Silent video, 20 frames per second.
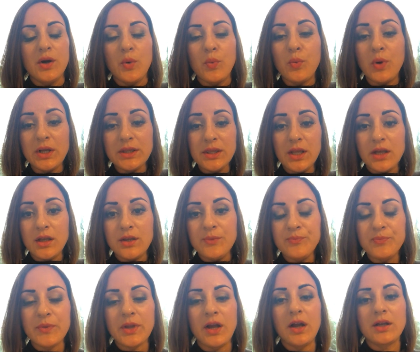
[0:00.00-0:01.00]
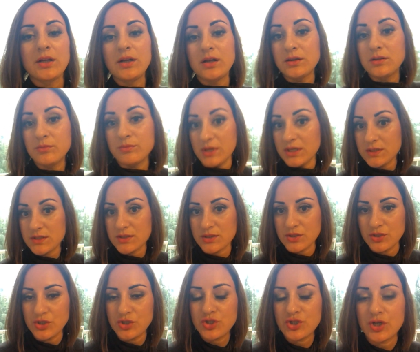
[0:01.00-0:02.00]
One day, I got the
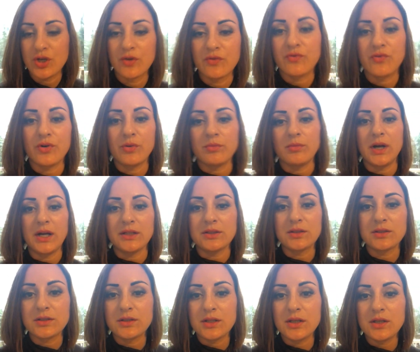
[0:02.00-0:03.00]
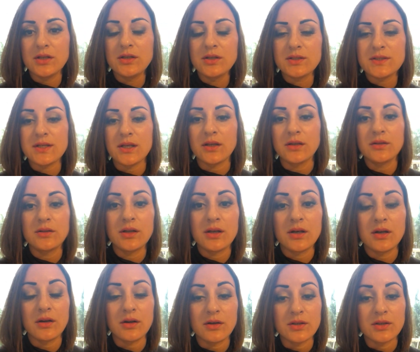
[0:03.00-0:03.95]
message from Italki saying that